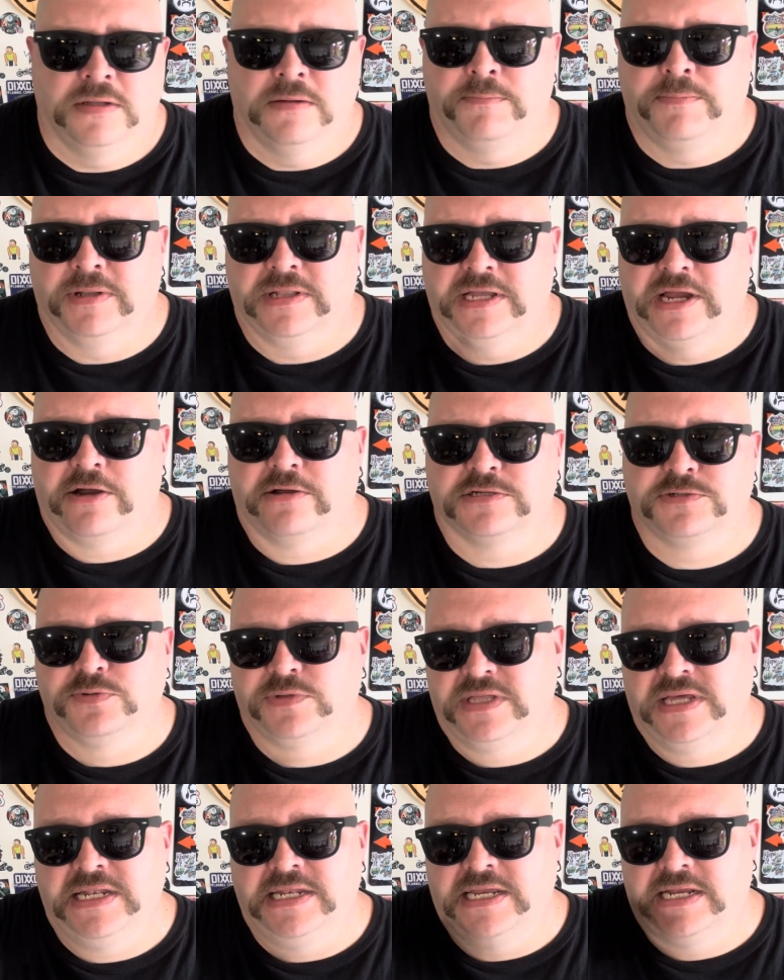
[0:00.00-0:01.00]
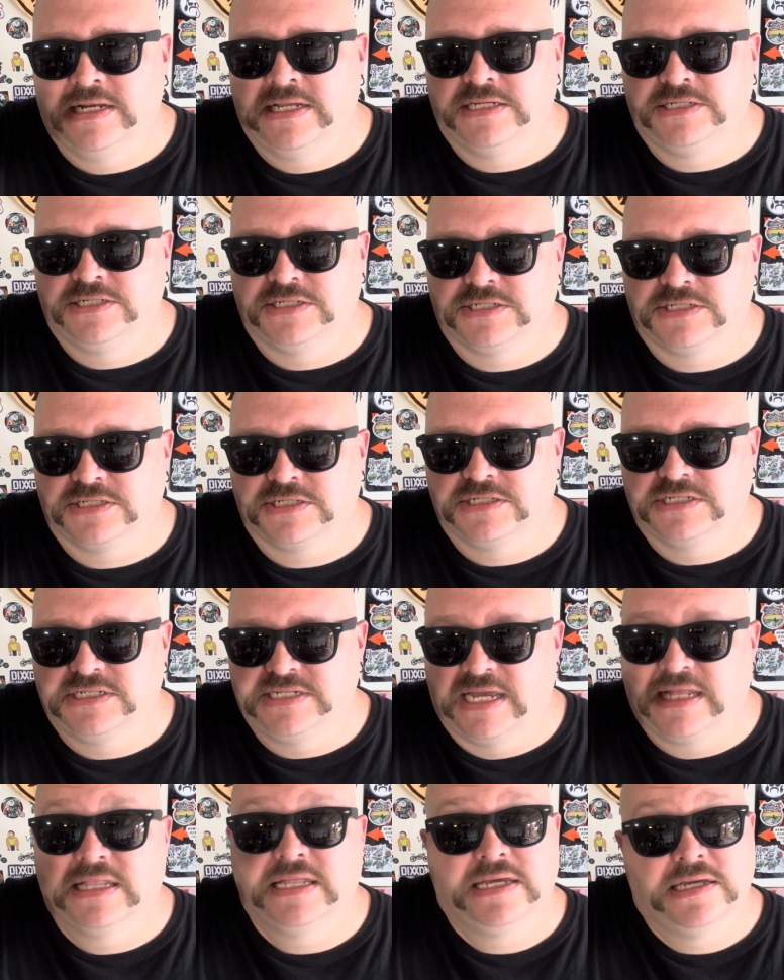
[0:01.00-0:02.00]
Polaris with Indian has just
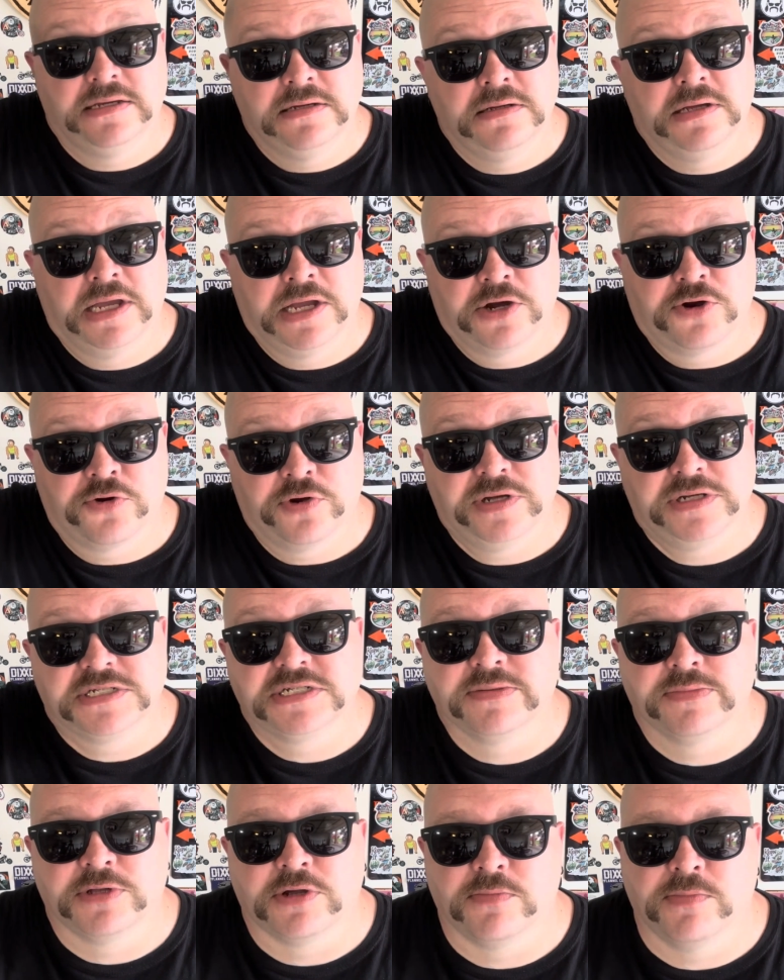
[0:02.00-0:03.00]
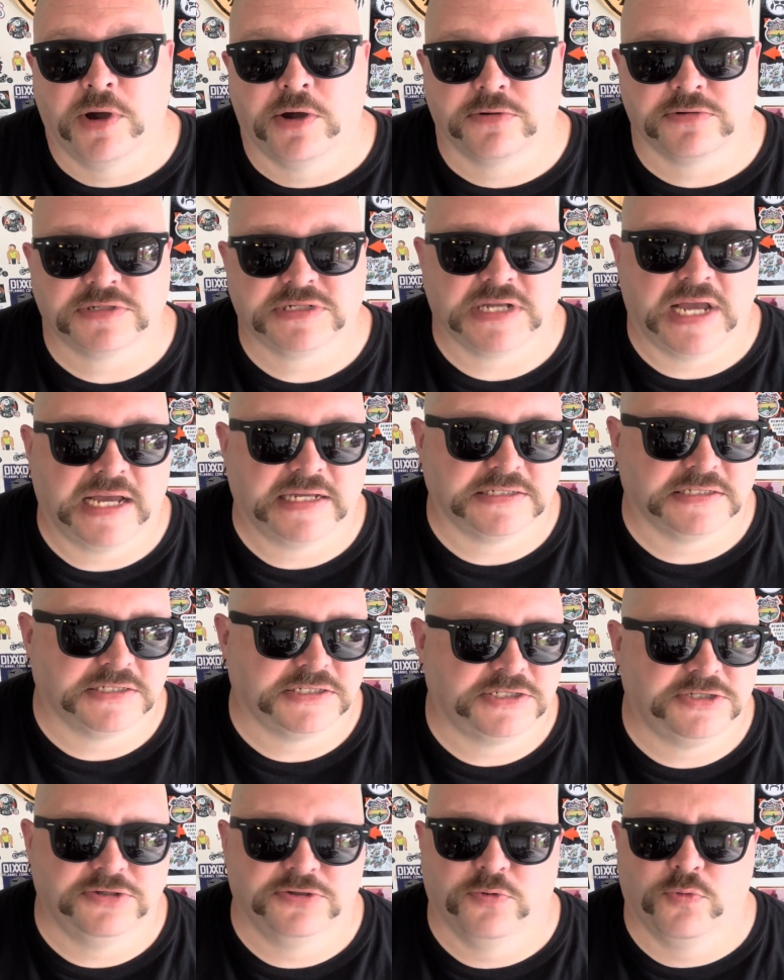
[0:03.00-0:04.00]
steadily increased some of their motor sizes
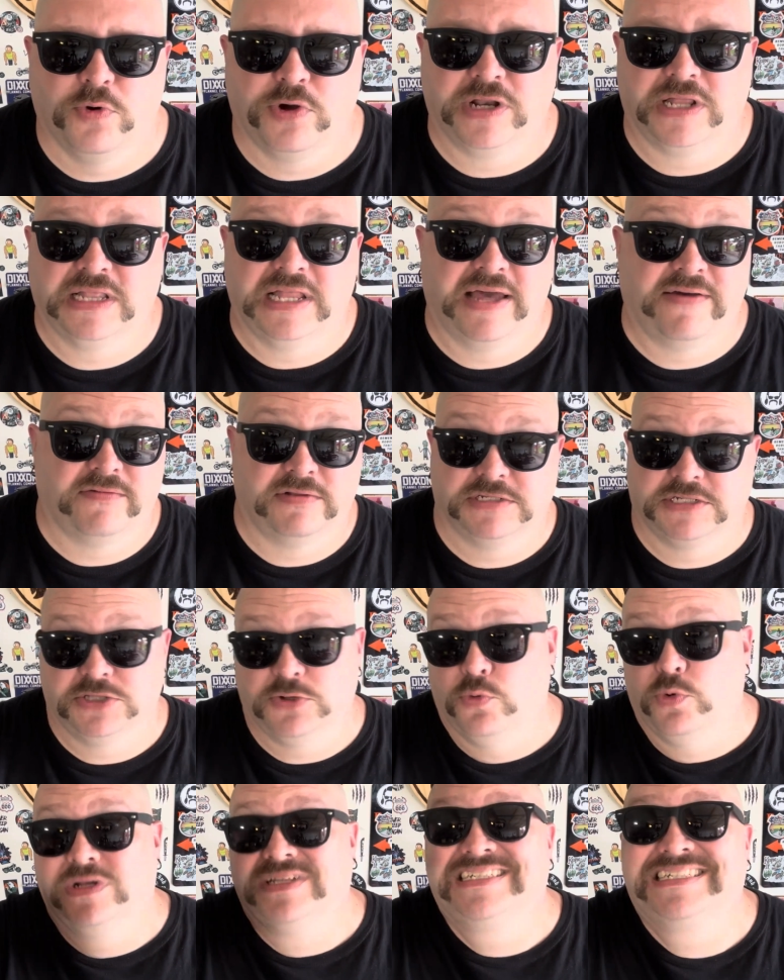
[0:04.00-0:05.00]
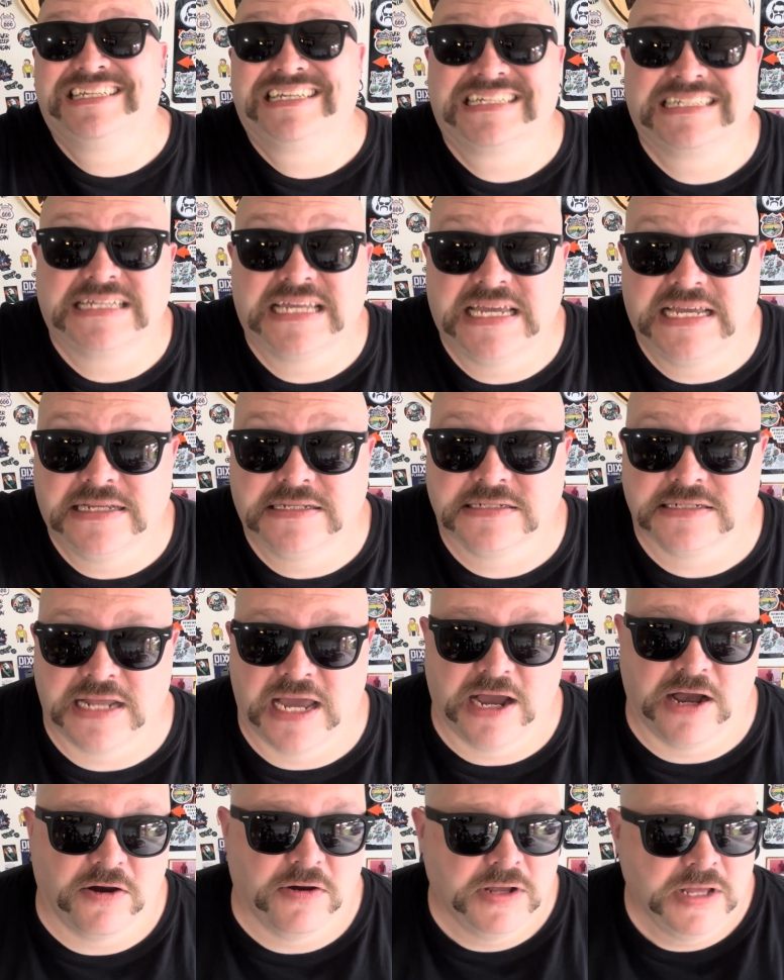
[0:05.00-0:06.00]
to the 111s and the 116s
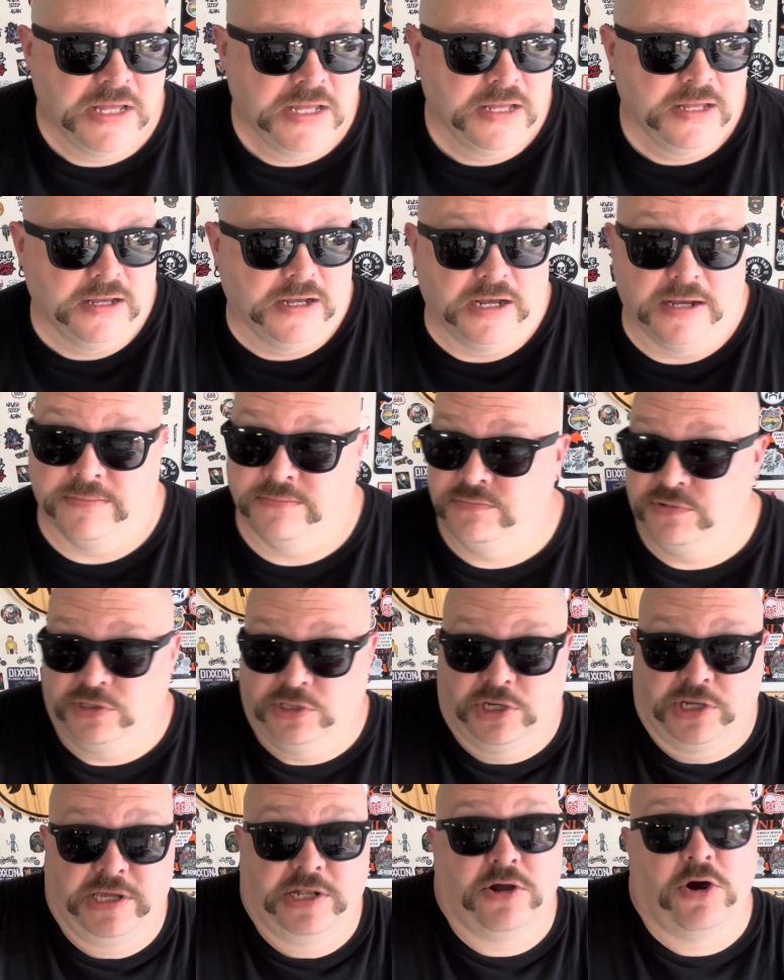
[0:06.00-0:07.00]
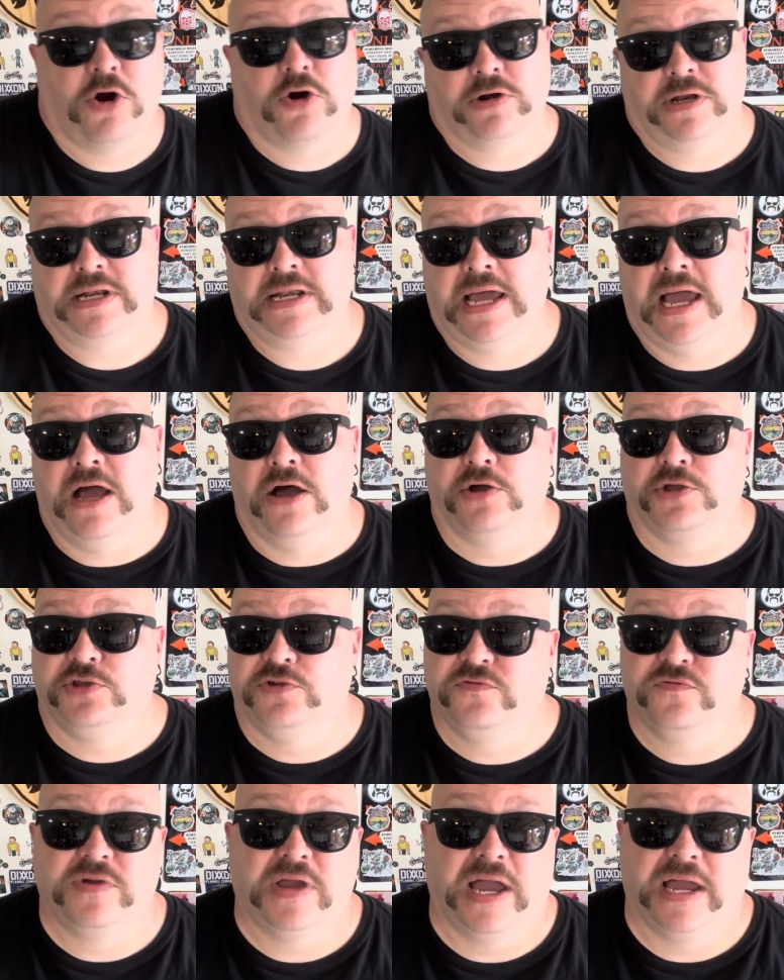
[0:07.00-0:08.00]
now. You look at Harley now,
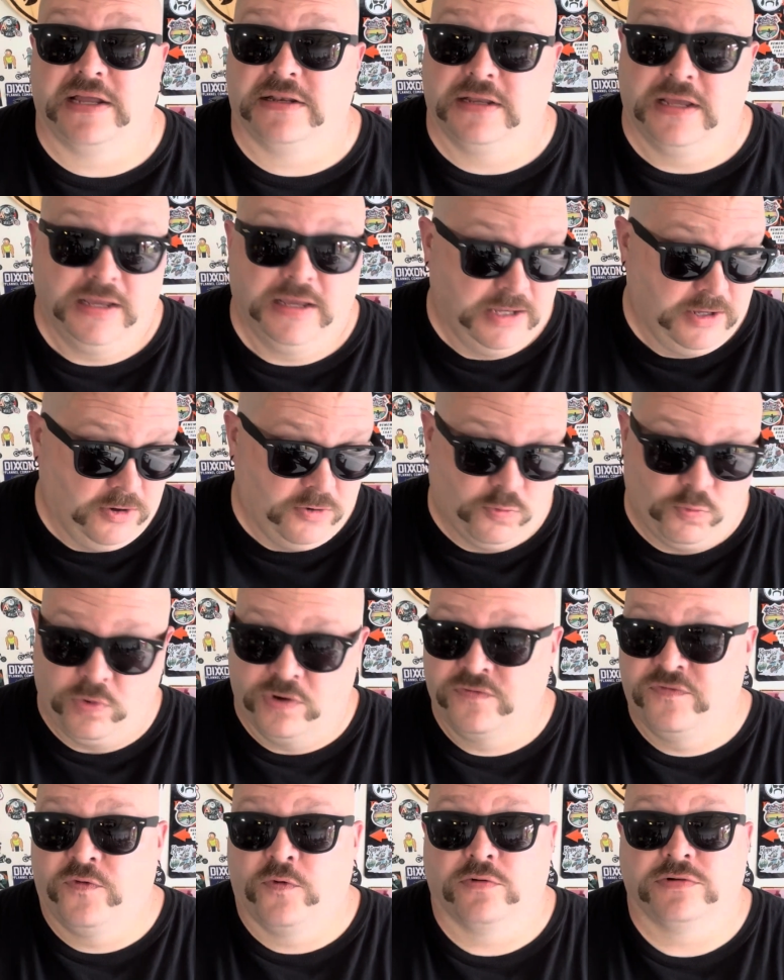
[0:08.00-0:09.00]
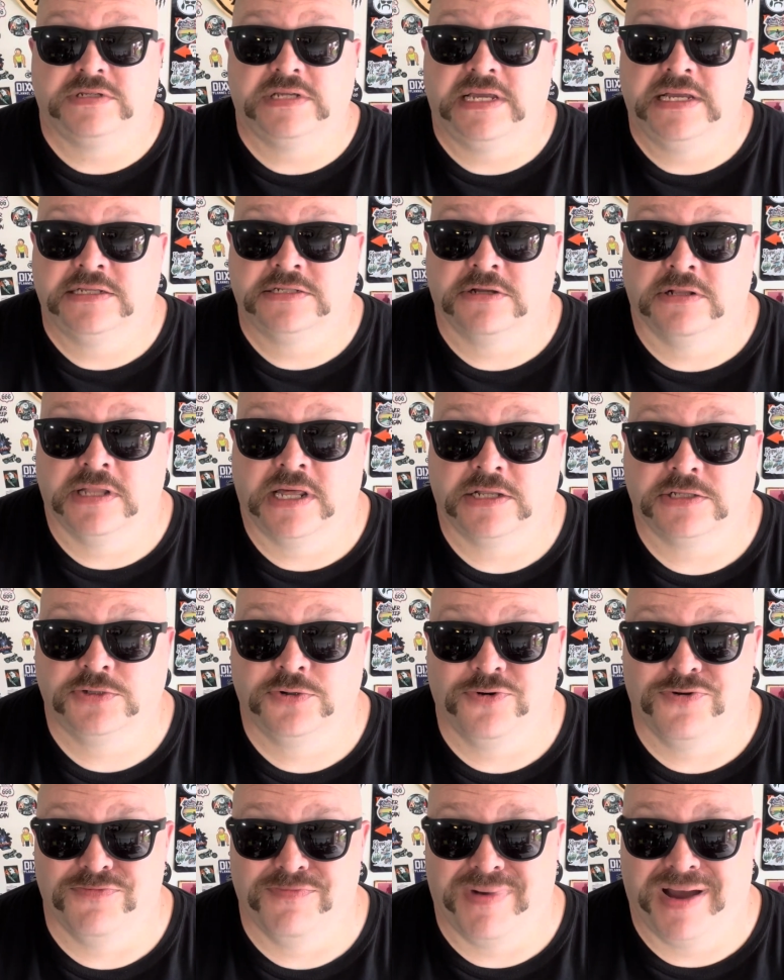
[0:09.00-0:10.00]
you've got 114s on a lot of
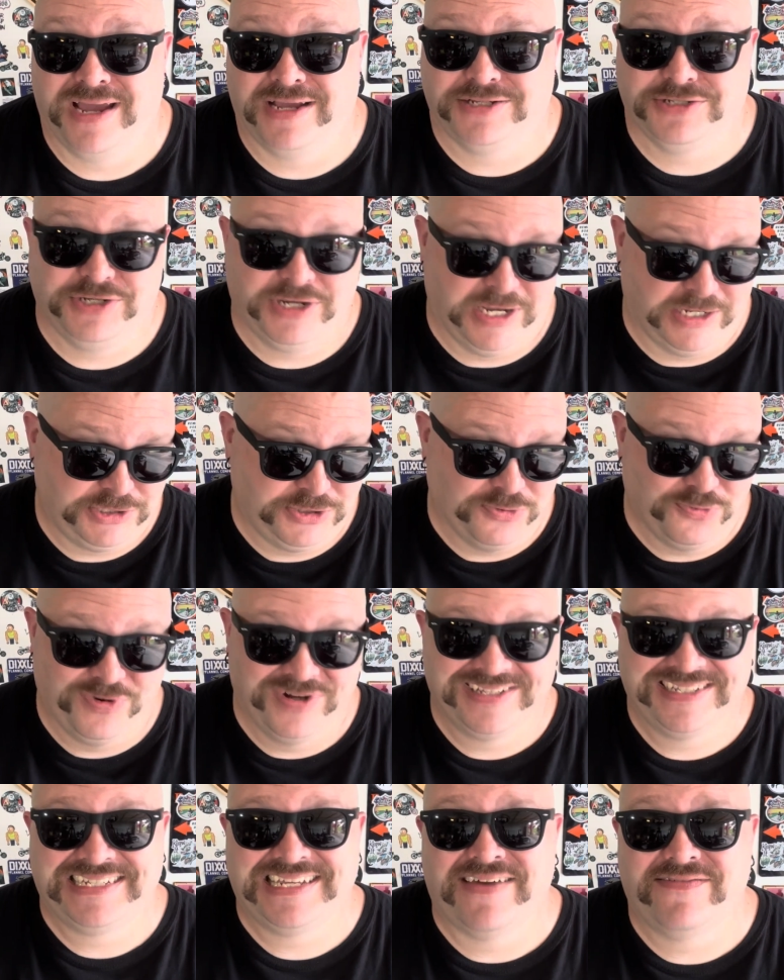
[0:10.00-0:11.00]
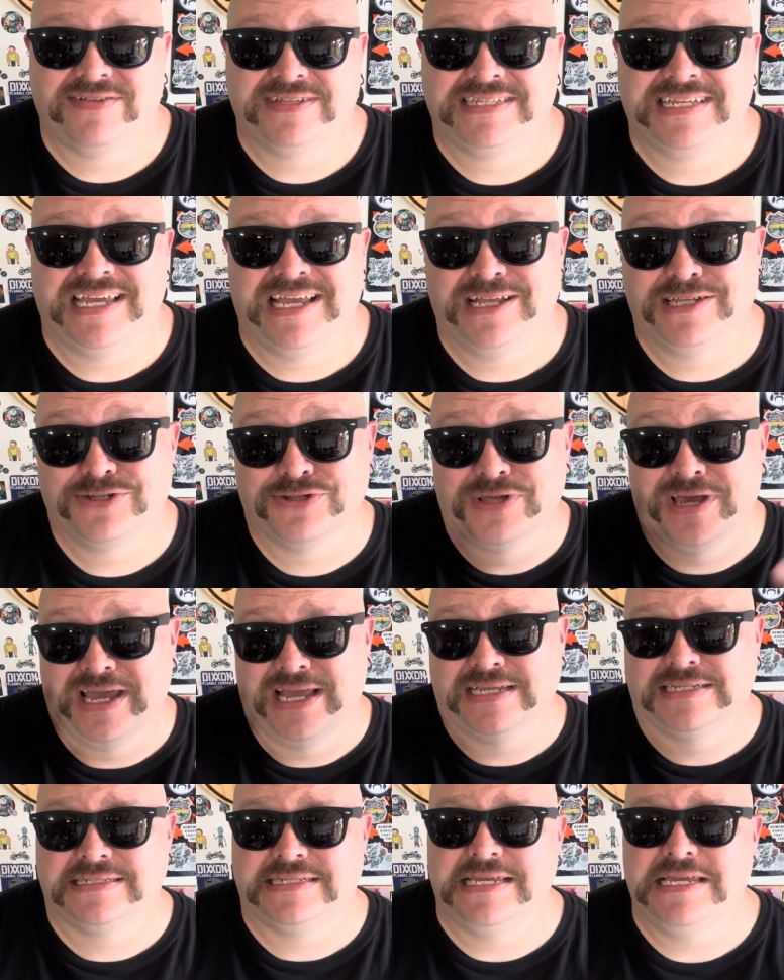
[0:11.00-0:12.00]
touring bikes. You got your 117s on
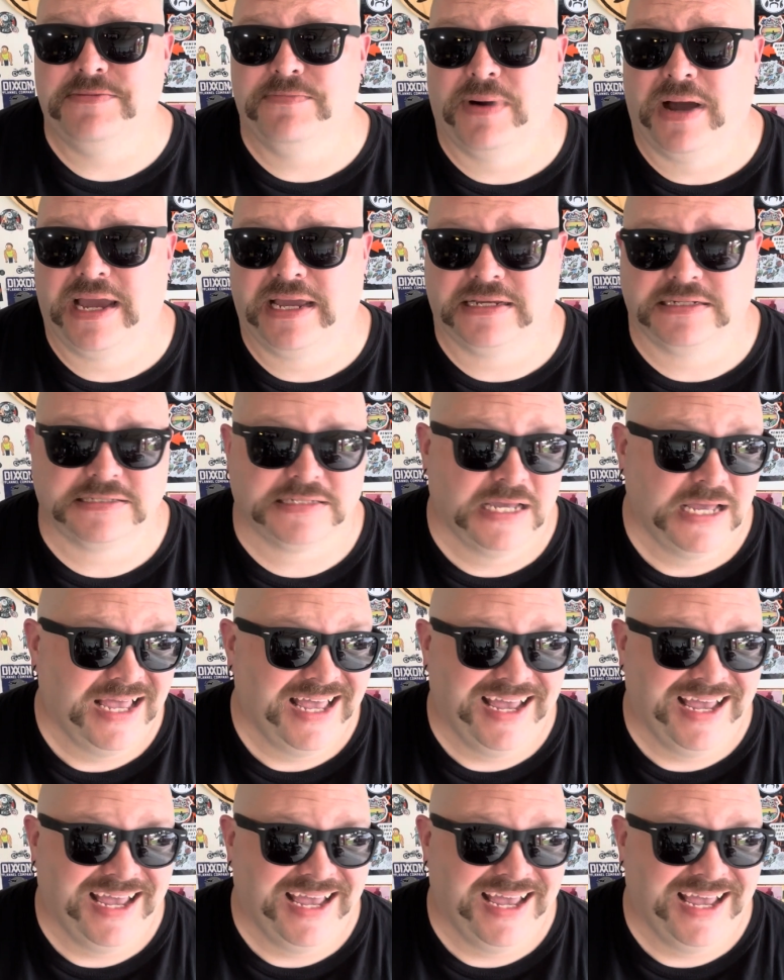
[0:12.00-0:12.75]
the ST bikes.